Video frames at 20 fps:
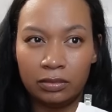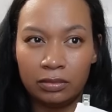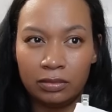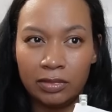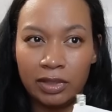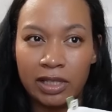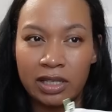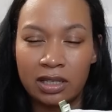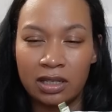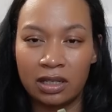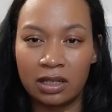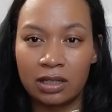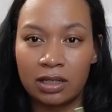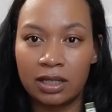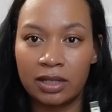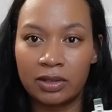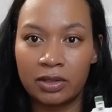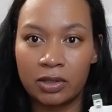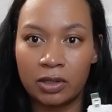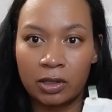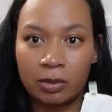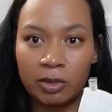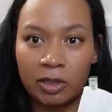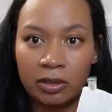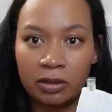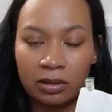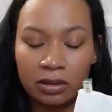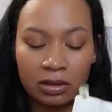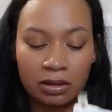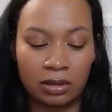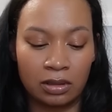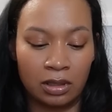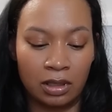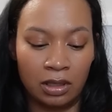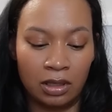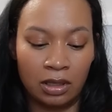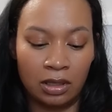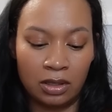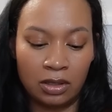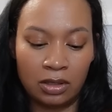listening to the sermon.
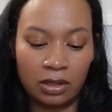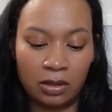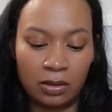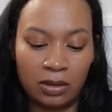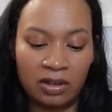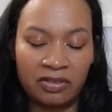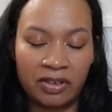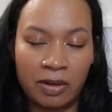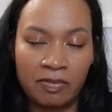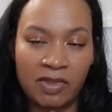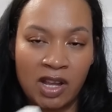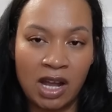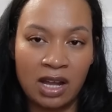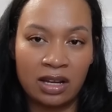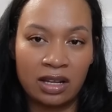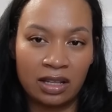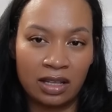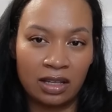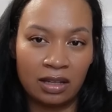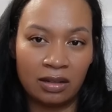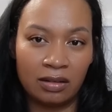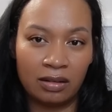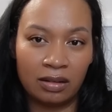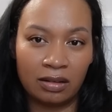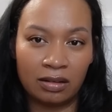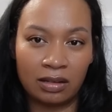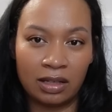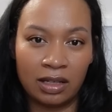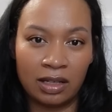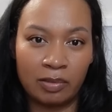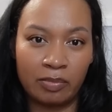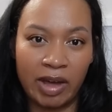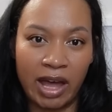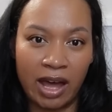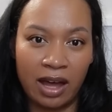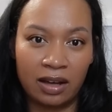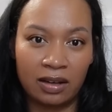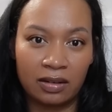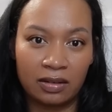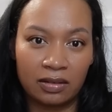So if I'm not in the
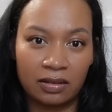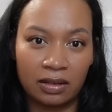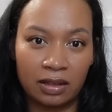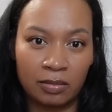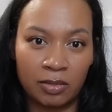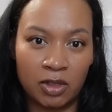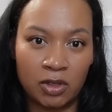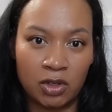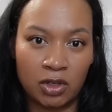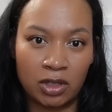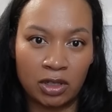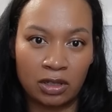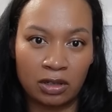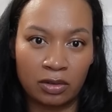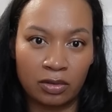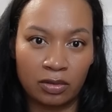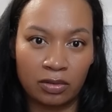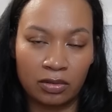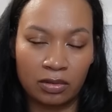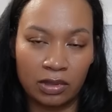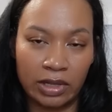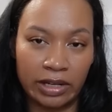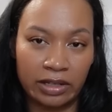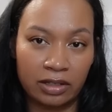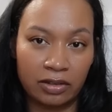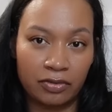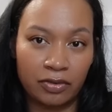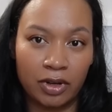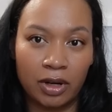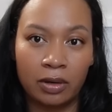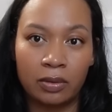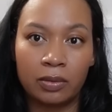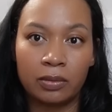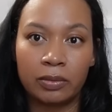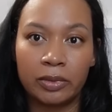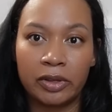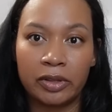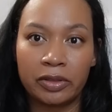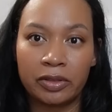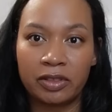back, I'm usually in like the front
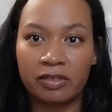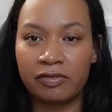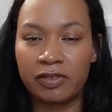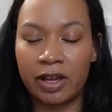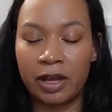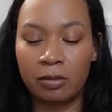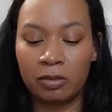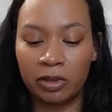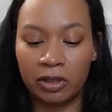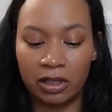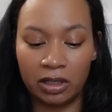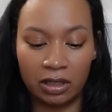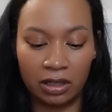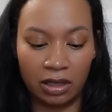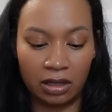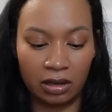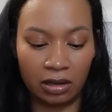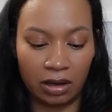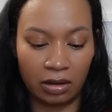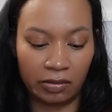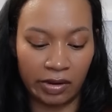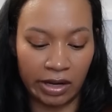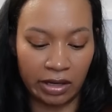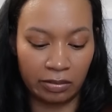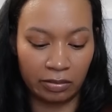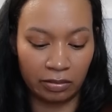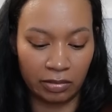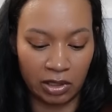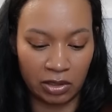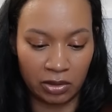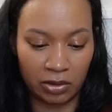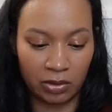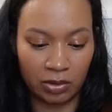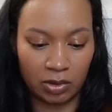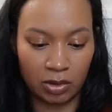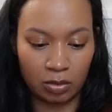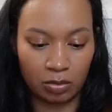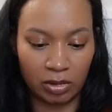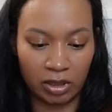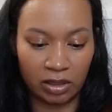with the family, and I write my
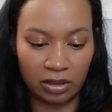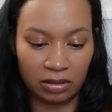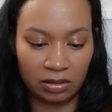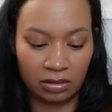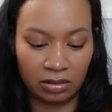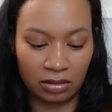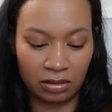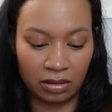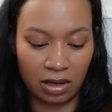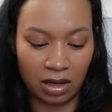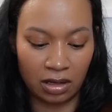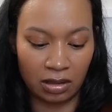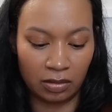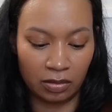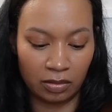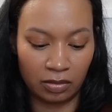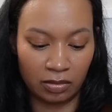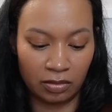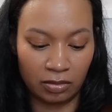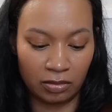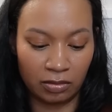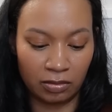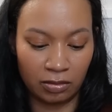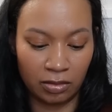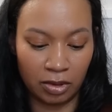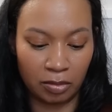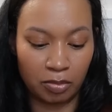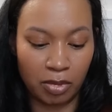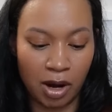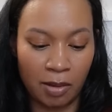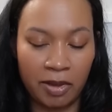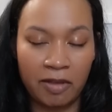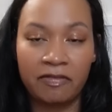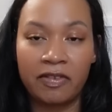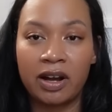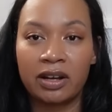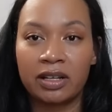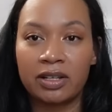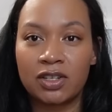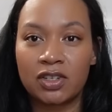notes. But I would probably
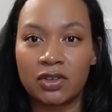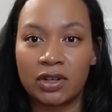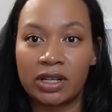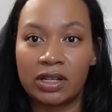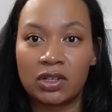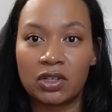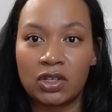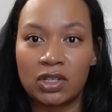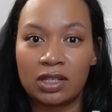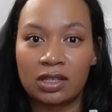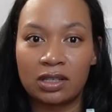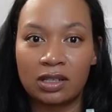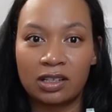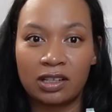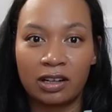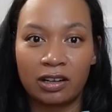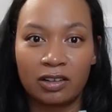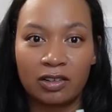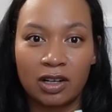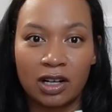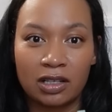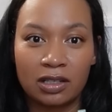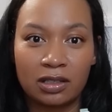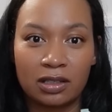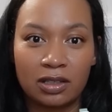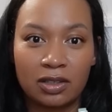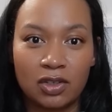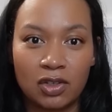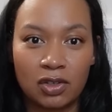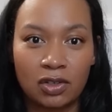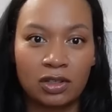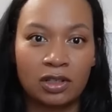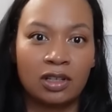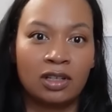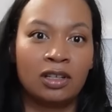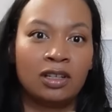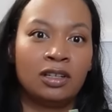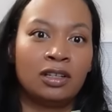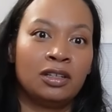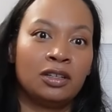find it strange to sit there and cross stitch
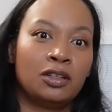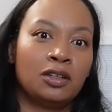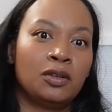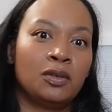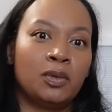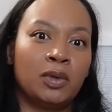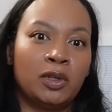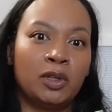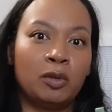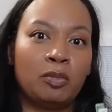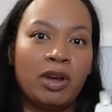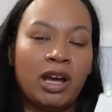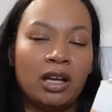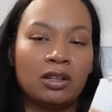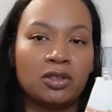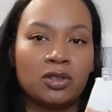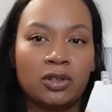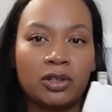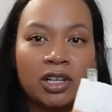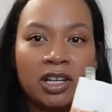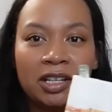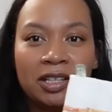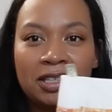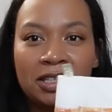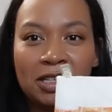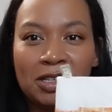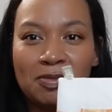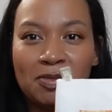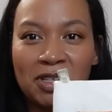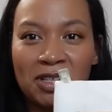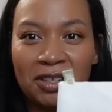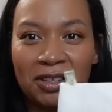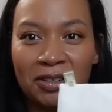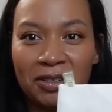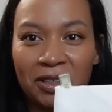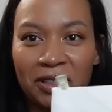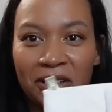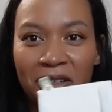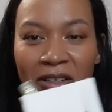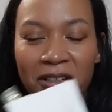where the pastor could see me do
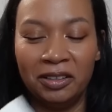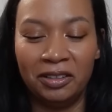it.